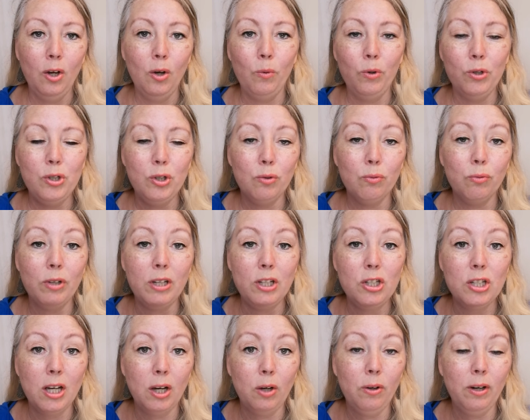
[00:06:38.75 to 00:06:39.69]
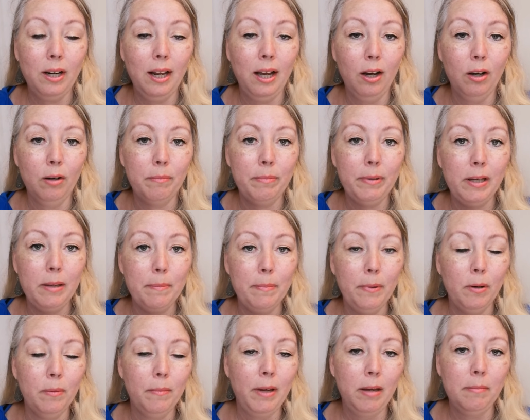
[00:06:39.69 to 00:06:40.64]
would you reach out and help
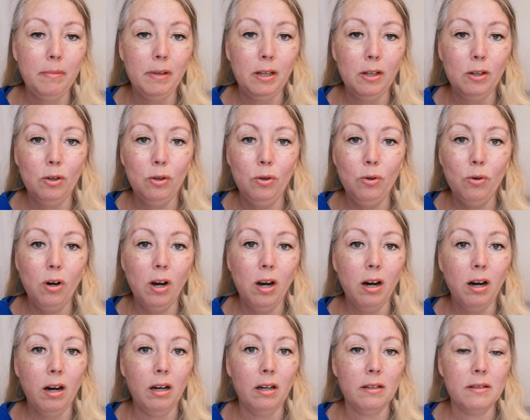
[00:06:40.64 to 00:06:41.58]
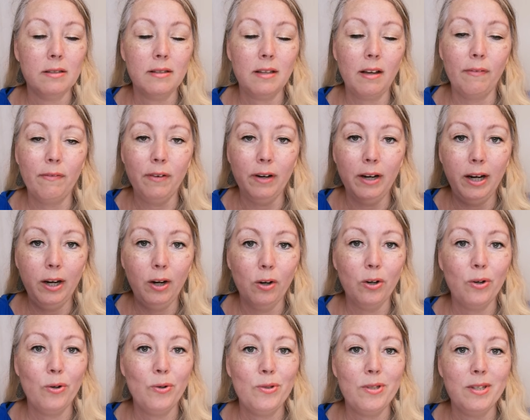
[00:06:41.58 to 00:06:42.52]
people maybe who are suffering
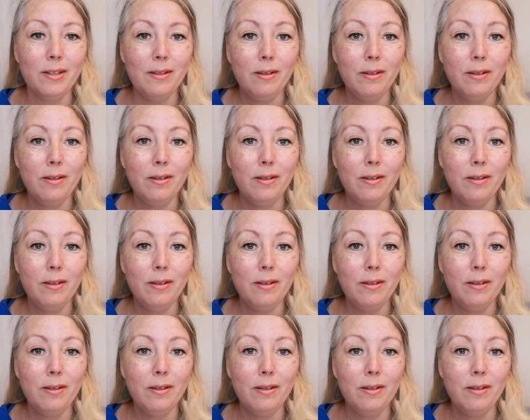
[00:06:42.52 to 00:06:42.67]
or who